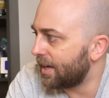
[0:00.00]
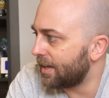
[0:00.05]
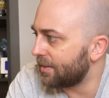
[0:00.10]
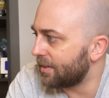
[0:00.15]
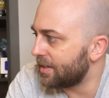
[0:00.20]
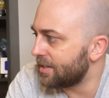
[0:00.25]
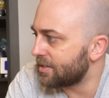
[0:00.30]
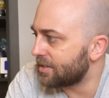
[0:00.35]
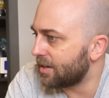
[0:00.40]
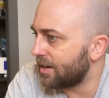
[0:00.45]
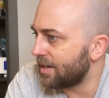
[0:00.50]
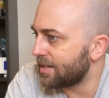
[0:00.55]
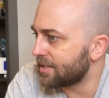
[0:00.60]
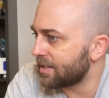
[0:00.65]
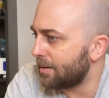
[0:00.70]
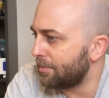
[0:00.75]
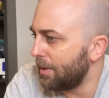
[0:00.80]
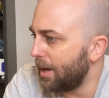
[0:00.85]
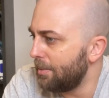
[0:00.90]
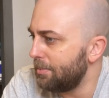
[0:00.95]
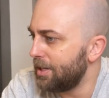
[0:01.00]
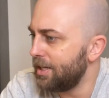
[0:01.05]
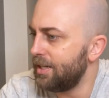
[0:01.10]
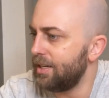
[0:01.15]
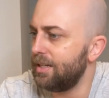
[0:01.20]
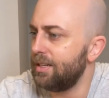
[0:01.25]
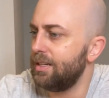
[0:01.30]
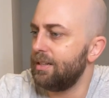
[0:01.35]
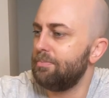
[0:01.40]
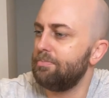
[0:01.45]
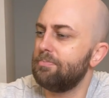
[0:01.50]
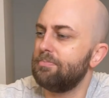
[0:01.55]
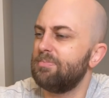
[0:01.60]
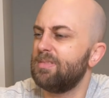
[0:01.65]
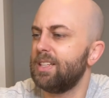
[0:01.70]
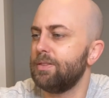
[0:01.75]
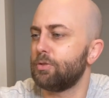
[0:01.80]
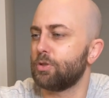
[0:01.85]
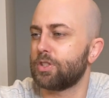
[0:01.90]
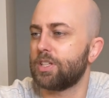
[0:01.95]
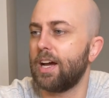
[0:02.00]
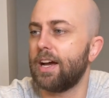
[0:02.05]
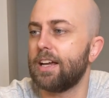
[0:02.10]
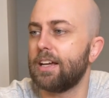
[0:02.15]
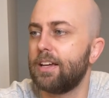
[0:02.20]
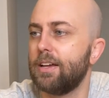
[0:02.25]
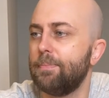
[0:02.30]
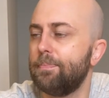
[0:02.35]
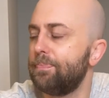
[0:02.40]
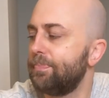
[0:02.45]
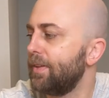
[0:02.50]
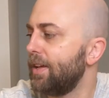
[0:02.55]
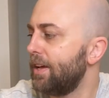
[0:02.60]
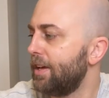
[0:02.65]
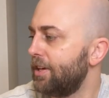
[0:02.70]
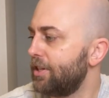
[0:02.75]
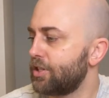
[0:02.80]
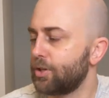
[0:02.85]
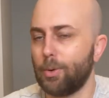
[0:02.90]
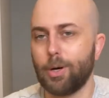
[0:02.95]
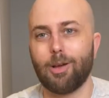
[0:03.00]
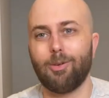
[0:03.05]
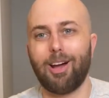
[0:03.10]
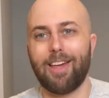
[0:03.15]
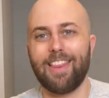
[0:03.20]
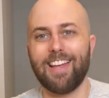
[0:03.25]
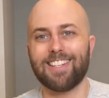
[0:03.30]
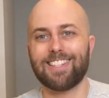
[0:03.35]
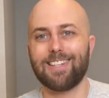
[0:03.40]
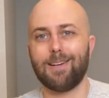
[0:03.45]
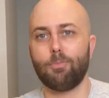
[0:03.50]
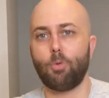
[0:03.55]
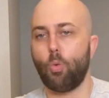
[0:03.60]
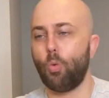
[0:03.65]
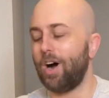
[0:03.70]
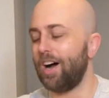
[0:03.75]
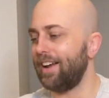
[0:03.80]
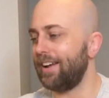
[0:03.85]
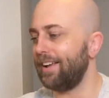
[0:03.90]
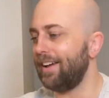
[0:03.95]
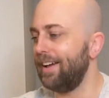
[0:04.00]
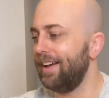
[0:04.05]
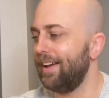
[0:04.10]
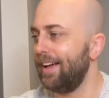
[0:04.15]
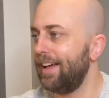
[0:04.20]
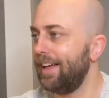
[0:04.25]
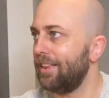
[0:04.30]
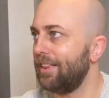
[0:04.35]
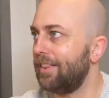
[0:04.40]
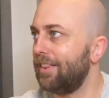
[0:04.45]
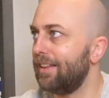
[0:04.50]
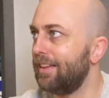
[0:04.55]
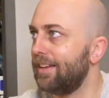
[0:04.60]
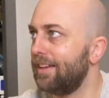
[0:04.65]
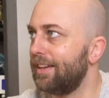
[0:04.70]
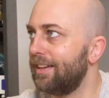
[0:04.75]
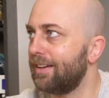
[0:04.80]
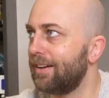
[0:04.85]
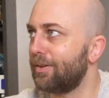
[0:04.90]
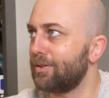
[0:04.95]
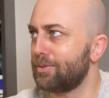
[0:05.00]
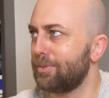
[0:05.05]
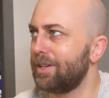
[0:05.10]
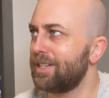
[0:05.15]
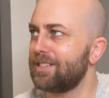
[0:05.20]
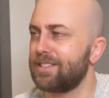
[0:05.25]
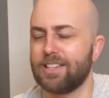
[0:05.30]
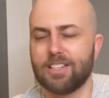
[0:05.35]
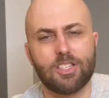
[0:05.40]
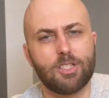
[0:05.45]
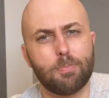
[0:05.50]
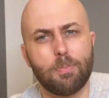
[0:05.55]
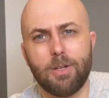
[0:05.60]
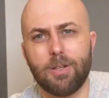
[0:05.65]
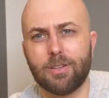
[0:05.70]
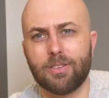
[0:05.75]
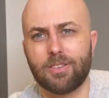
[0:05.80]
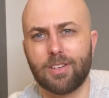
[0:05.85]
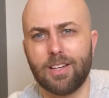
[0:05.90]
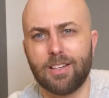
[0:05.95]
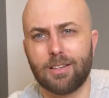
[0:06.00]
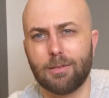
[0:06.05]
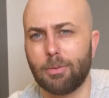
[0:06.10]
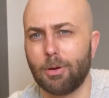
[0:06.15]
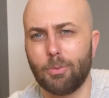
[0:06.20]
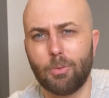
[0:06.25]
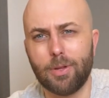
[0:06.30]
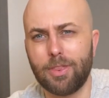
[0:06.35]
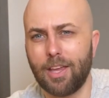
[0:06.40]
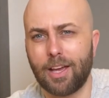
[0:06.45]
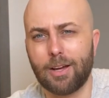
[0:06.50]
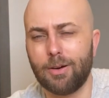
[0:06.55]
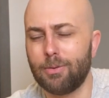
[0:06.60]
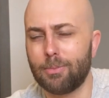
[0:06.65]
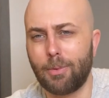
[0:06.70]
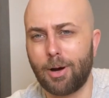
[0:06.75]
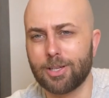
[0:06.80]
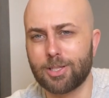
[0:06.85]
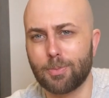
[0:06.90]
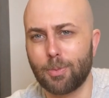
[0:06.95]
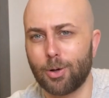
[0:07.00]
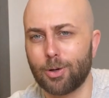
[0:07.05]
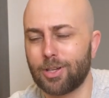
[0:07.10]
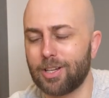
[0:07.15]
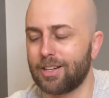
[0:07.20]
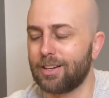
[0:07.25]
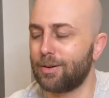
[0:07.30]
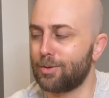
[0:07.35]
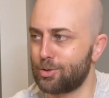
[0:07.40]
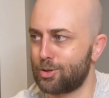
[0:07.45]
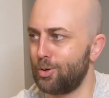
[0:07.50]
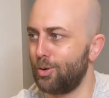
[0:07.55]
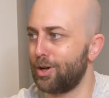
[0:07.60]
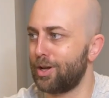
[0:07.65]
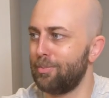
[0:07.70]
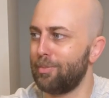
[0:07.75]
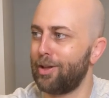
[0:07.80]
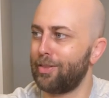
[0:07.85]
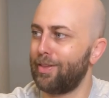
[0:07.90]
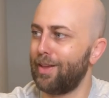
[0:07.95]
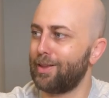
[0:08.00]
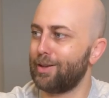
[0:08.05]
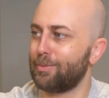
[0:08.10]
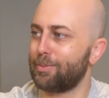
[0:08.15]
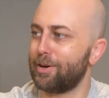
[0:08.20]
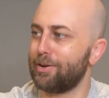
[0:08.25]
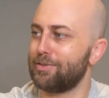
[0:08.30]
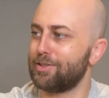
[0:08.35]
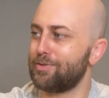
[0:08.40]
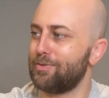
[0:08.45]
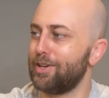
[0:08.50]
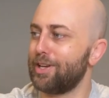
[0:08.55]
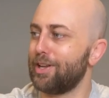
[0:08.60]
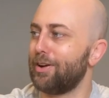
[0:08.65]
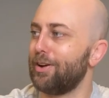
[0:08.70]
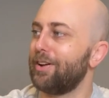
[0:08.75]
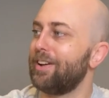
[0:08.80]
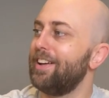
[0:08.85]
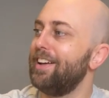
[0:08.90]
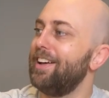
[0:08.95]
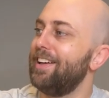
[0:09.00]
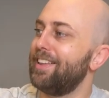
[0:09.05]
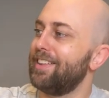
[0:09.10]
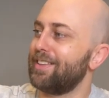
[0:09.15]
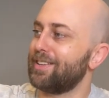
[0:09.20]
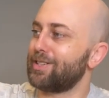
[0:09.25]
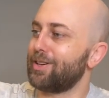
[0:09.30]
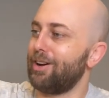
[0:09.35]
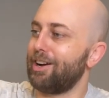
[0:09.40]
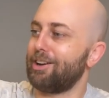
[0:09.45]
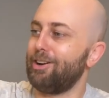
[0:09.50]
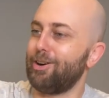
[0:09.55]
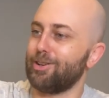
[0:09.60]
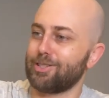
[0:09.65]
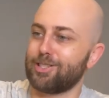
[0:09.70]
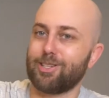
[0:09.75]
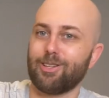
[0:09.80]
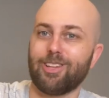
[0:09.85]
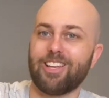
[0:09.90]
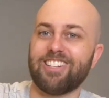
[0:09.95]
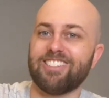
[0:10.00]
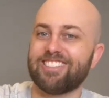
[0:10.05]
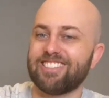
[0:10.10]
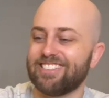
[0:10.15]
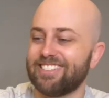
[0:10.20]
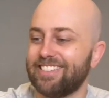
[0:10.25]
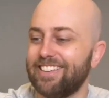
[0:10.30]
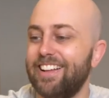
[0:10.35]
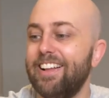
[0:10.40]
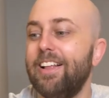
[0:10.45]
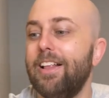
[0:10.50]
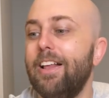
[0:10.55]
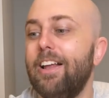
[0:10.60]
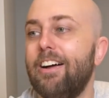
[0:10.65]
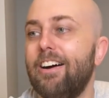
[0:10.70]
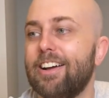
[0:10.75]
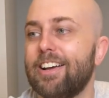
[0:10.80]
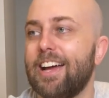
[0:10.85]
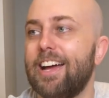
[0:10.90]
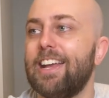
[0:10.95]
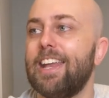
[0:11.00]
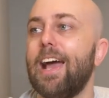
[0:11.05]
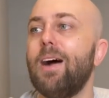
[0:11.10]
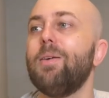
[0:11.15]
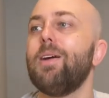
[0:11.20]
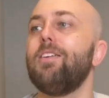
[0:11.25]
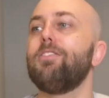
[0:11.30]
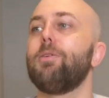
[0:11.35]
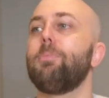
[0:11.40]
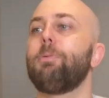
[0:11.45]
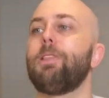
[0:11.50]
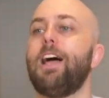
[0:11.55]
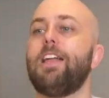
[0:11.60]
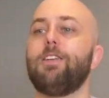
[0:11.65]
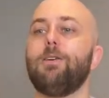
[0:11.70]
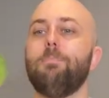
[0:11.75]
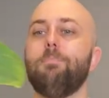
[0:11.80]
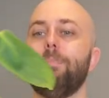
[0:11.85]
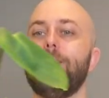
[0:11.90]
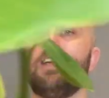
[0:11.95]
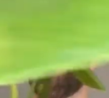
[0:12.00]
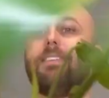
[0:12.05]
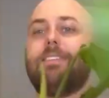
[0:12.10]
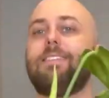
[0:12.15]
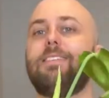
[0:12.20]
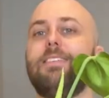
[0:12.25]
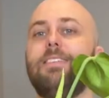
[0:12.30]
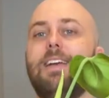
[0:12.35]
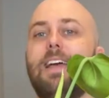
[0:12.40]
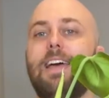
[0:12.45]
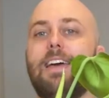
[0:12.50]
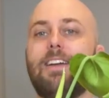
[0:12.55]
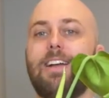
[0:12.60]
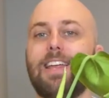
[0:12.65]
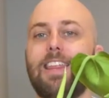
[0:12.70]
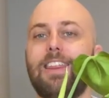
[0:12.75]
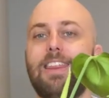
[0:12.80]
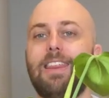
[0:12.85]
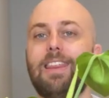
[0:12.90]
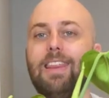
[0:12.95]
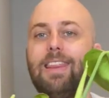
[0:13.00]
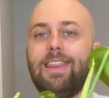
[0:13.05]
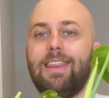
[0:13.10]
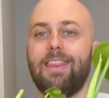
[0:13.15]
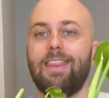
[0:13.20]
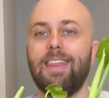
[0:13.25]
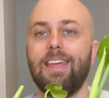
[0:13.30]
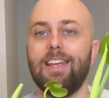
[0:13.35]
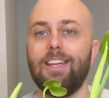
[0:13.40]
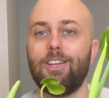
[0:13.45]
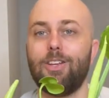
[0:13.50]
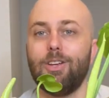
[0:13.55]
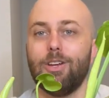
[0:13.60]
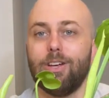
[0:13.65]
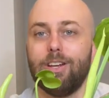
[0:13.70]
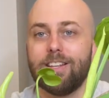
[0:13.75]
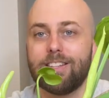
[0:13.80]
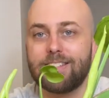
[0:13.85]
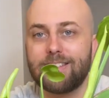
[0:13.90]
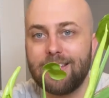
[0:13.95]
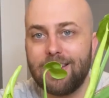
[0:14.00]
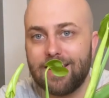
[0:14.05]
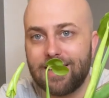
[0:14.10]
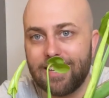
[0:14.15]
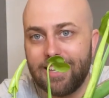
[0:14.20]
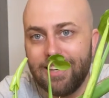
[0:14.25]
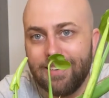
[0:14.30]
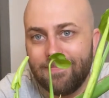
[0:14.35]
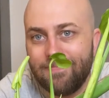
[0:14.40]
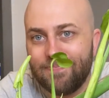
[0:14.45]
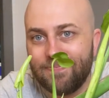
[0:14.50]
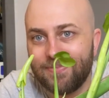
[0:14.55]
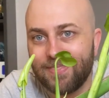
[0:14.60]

cut these guys up, maybe give or take. So anyway, that's number one. I was about to say Spirit of Sanctity, but what the hell am I smoking? I was talking about that in a previous video. The Thai Constellation. Okay, now we have the Platinum Mint, and I think you're gonna see